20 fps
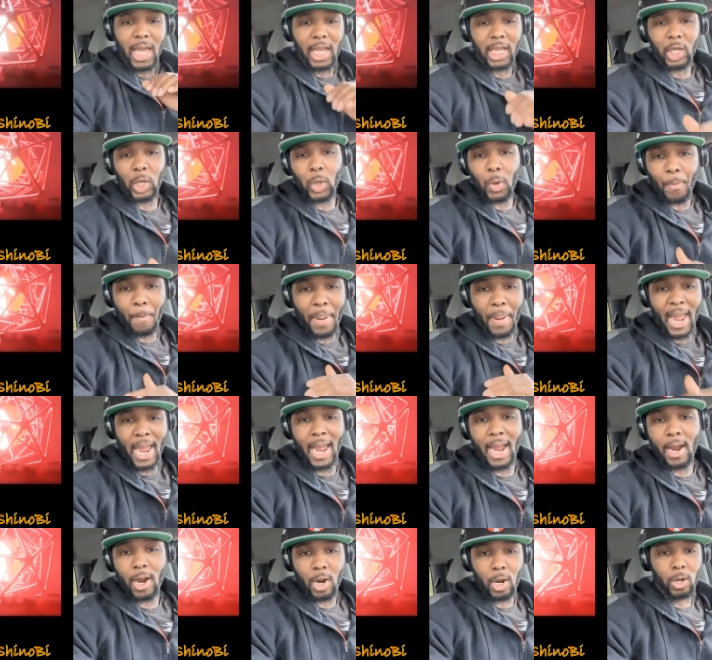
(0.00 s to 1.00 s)
and you
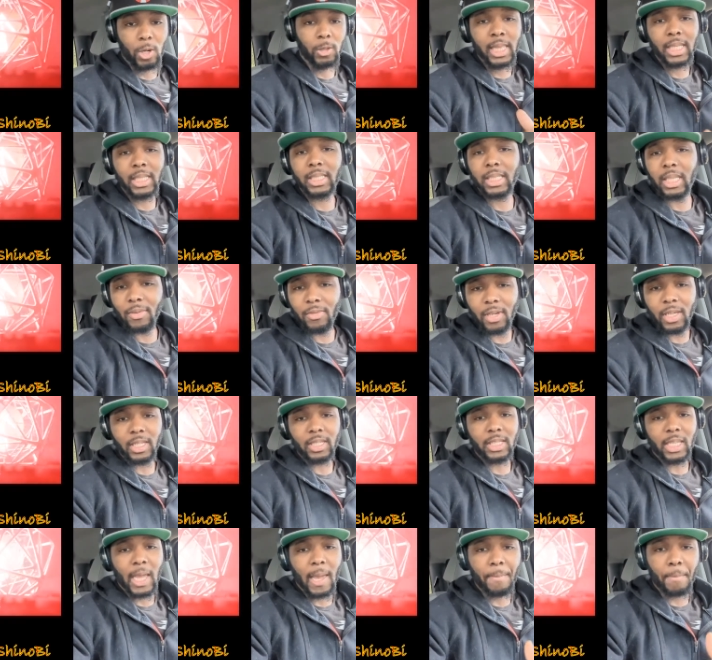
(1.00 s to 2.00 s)
pair. Let's give an
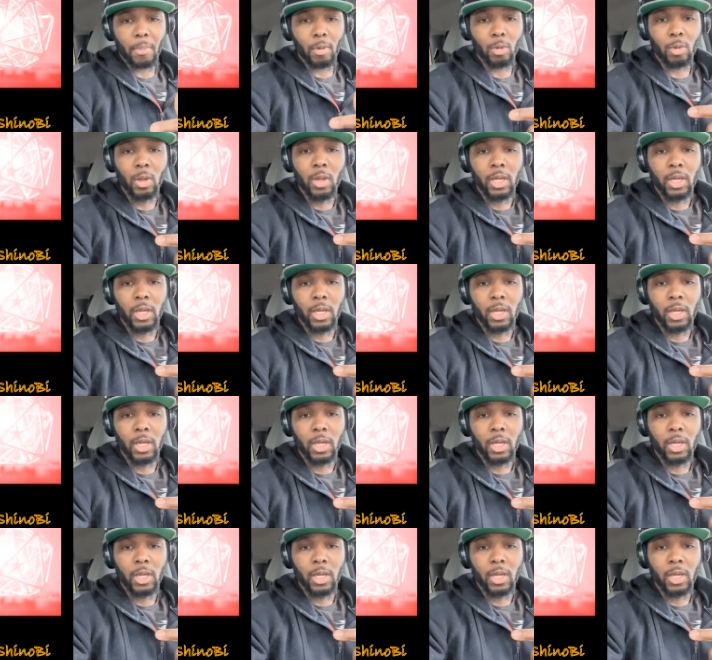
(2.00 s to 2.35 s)
example.